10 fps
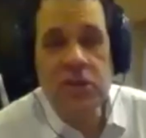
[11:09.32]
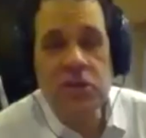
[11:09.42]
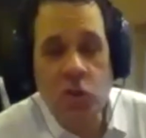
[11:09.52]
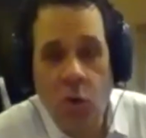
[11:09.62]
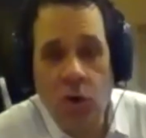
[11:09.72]

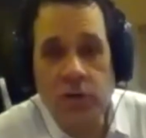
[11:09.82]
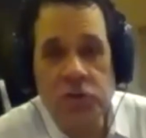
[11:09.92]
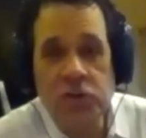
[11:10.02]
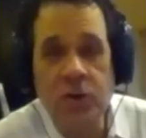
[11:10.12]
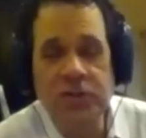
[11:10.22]
chords,
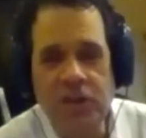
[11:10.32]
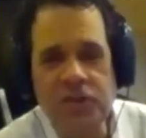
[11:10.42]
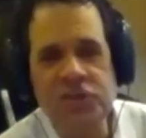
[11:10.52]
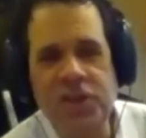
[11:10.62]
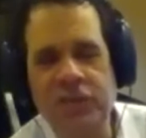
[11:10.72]
so it
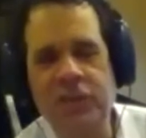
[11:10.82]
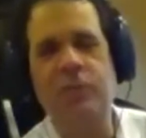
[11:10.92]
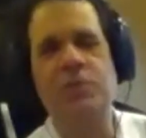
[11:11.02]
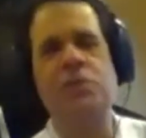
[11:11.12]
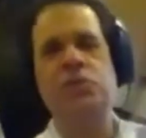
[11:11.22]
doesn't sound like
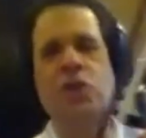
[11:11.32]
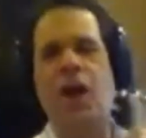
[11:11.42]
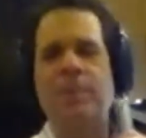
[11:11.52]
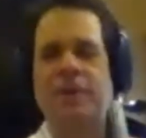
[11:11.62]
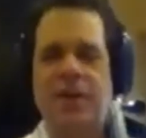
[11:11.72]
we're just
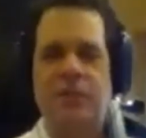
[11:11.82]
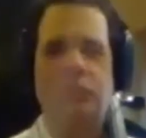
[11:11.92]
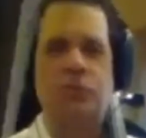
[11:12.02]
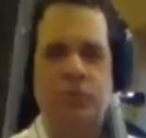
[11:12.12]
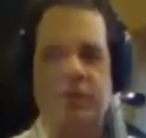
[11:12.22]
chopping down a
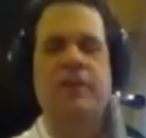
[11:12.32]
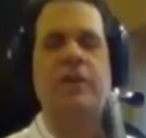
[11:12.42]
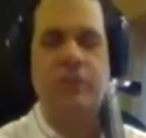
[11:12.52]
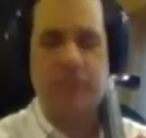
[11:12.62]
tree, you know.